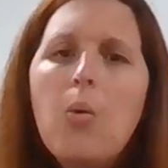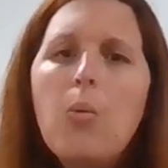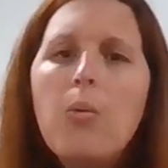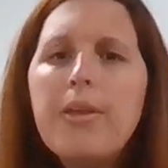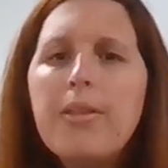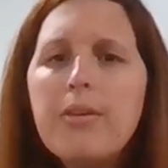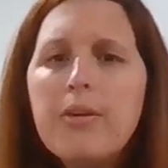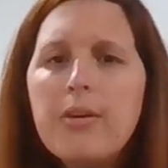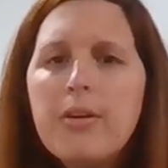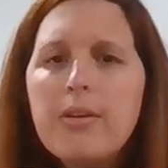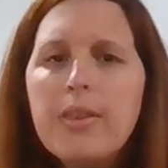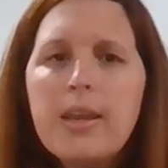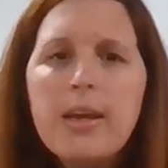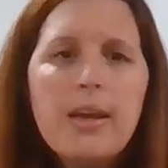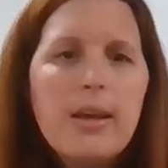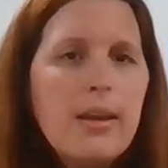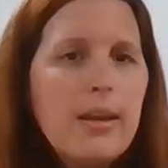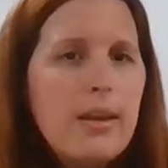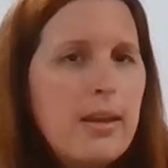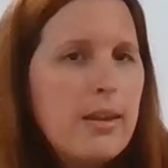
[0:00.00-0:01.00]
we learned
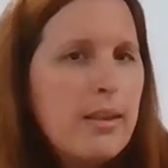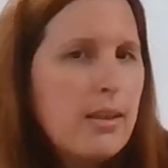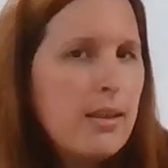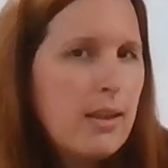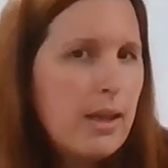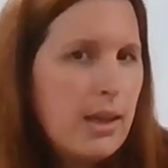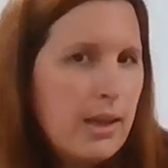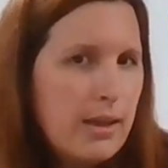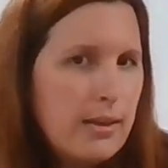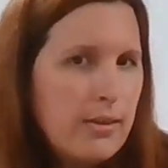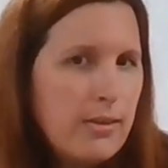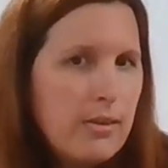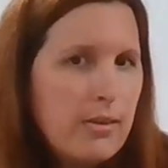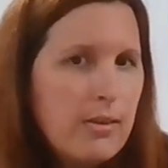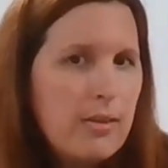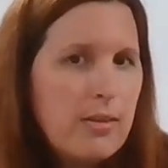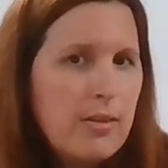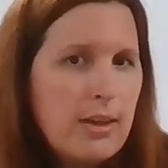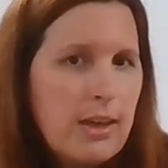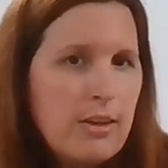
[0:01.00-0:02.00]
that in the
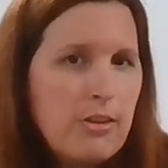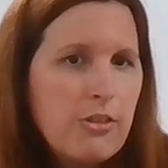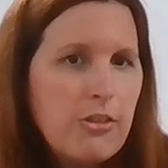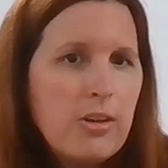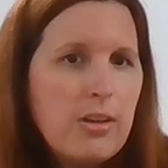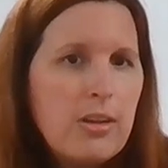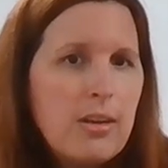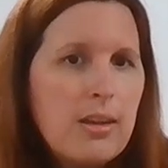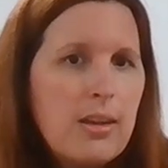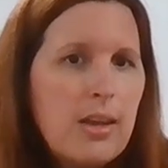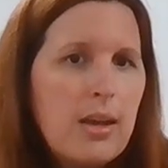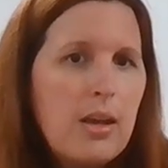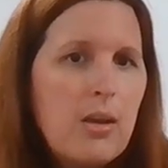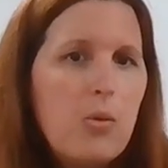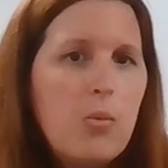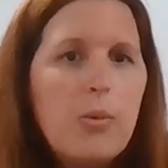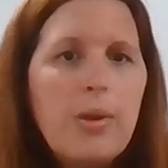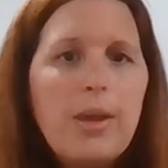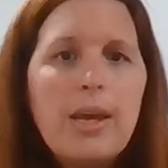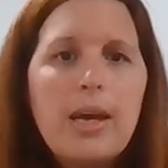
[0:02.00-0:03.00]
last section
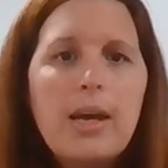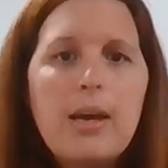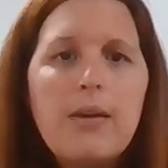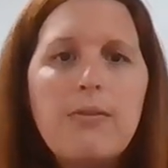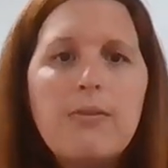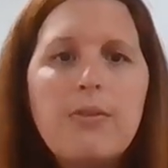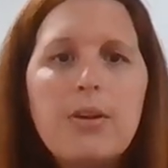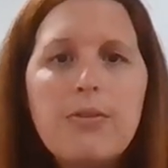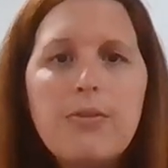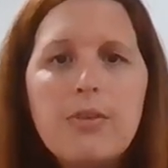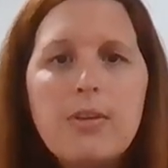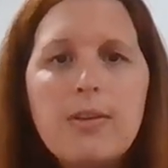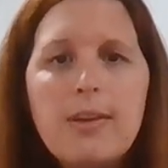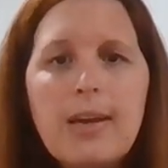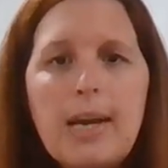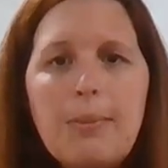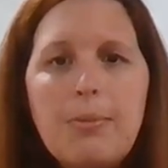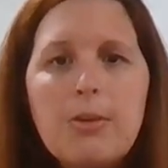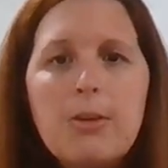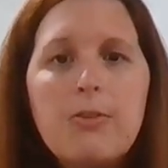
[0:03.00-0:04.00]
that we have different
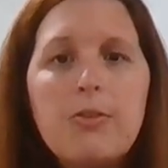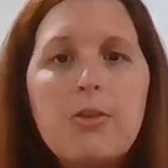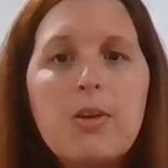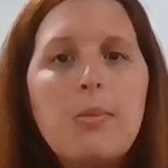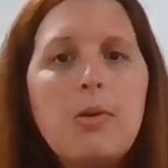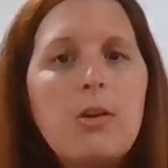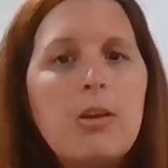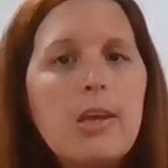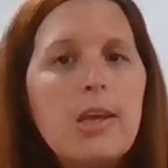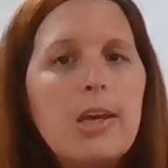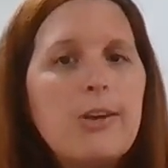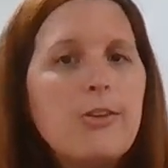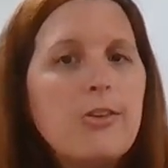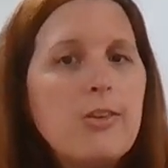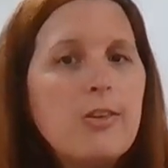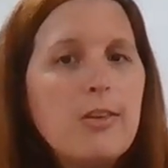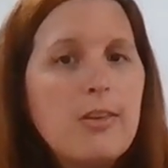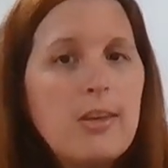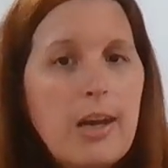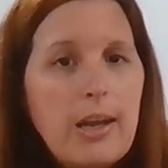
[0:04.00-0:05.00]
types of
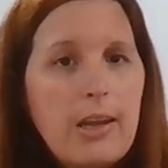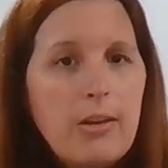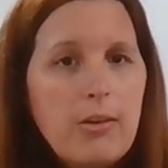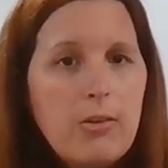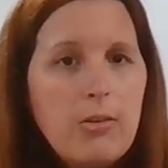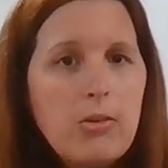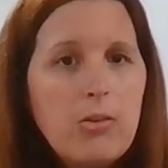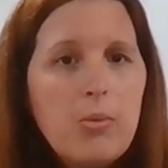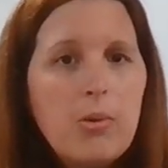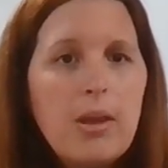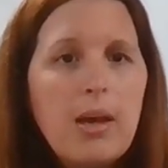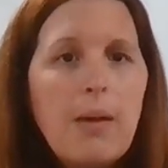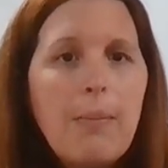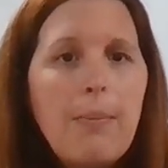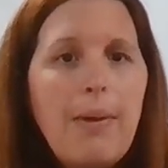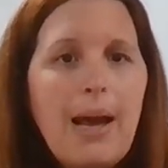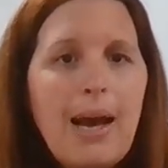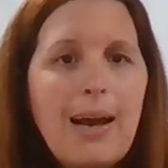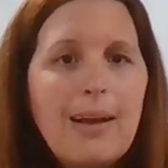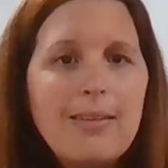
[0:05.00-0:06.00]
communication styles. We
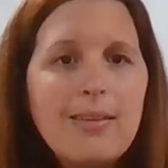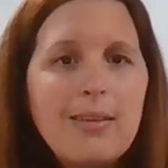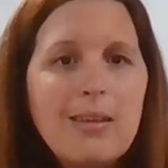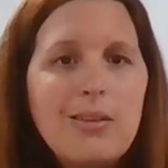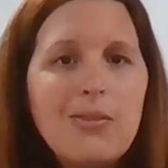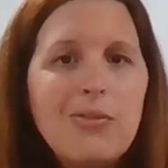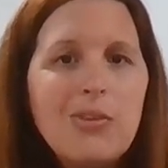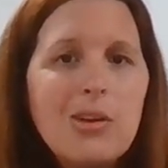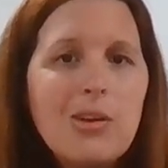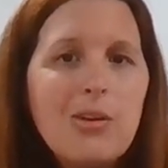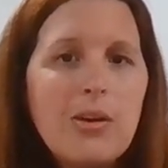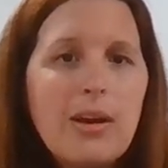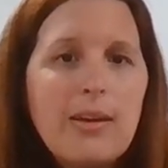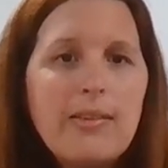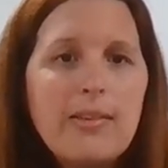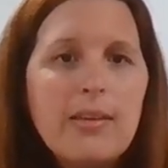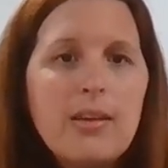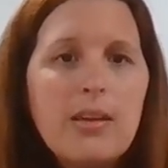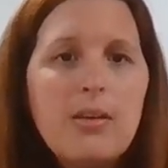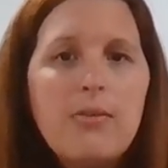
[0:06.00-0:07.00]
got passive,
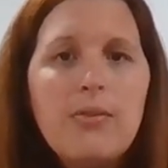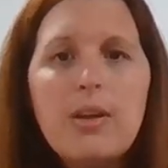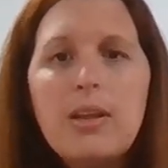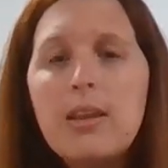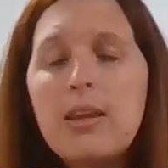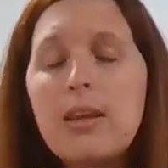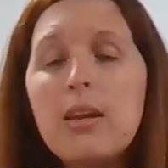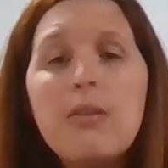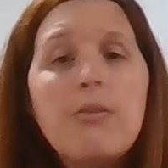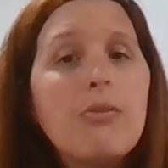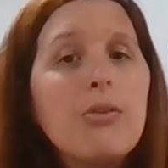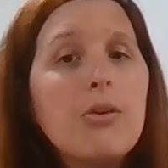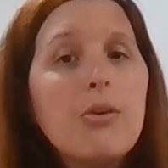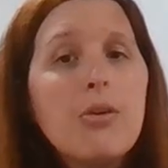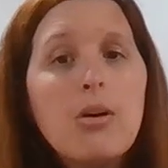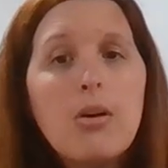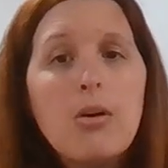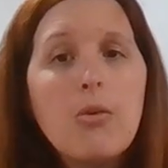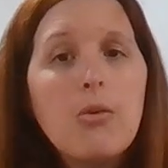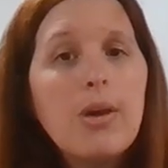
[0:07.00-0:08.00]
aggressive, and then if
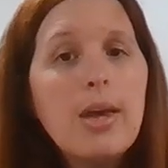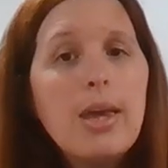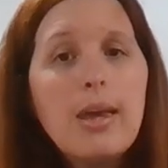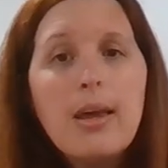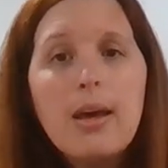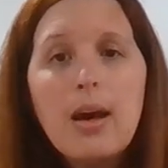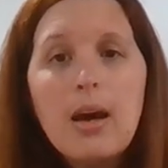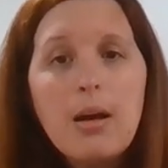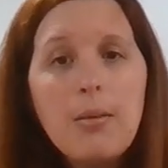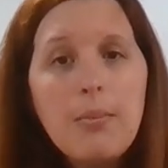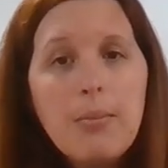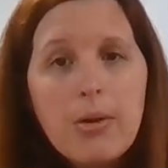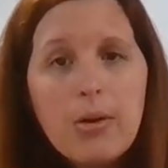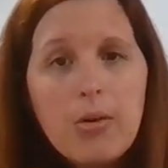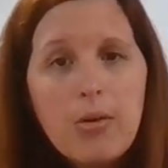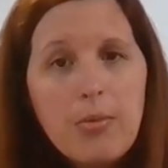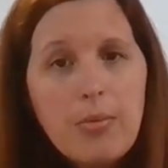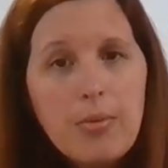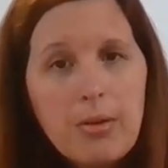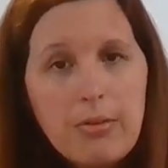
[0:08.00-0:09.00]
you're a great
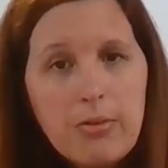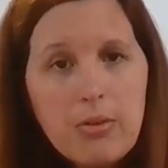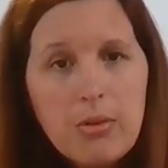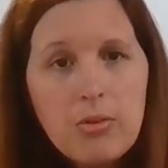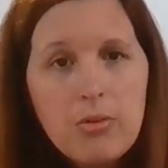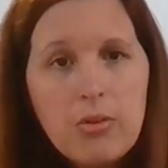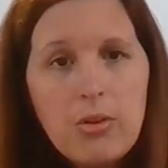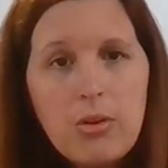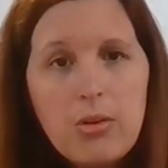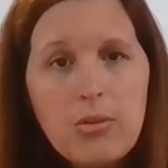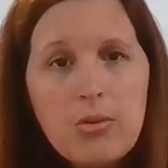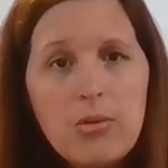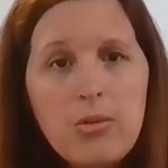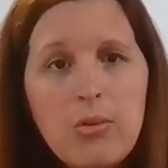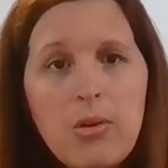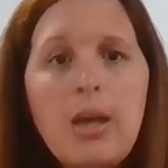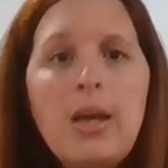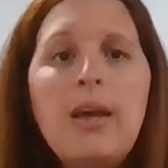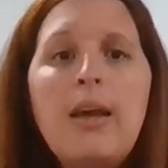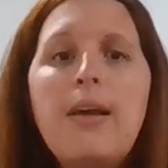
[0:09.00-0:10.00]
combo of those
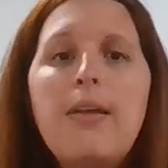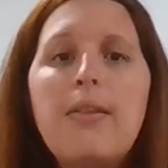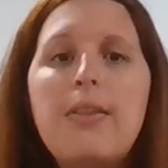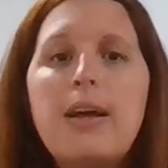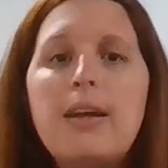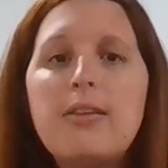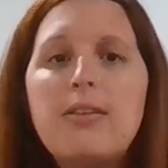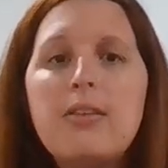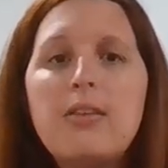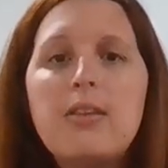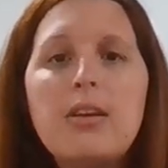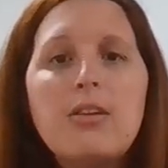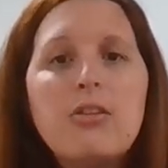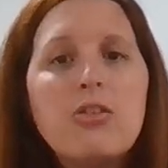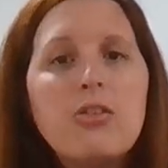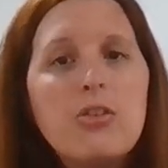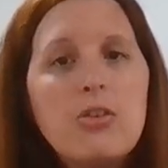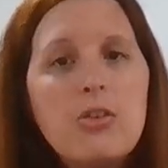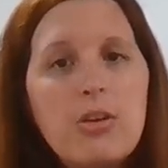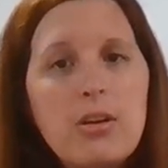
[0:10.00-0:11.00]
two, that's the
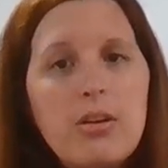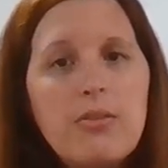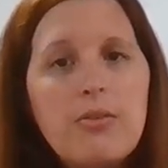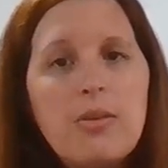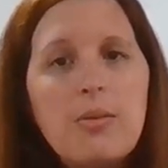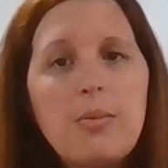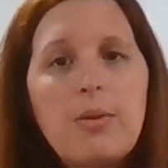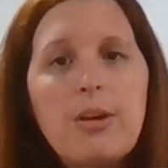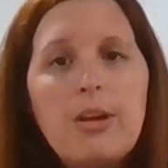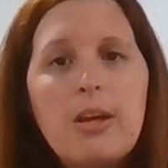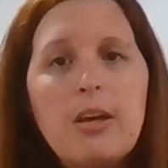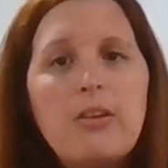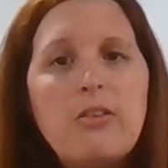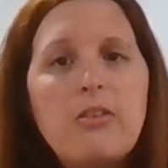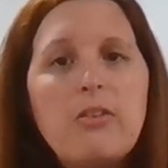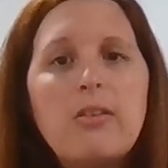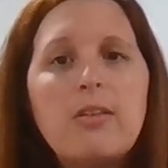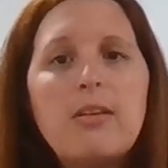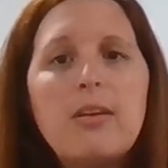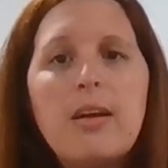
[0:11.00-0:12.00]
assertive
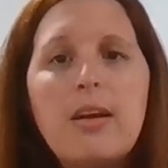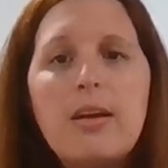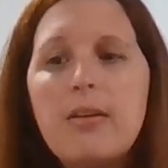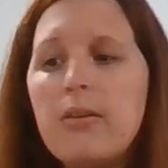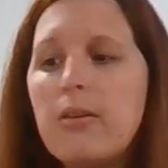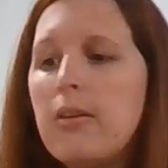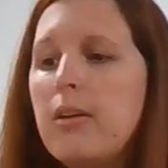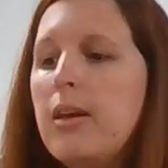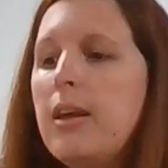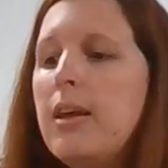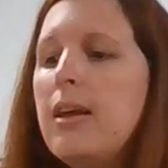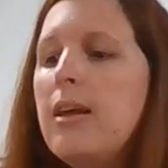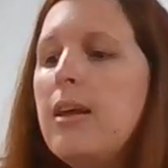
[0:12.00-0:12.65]
communication style.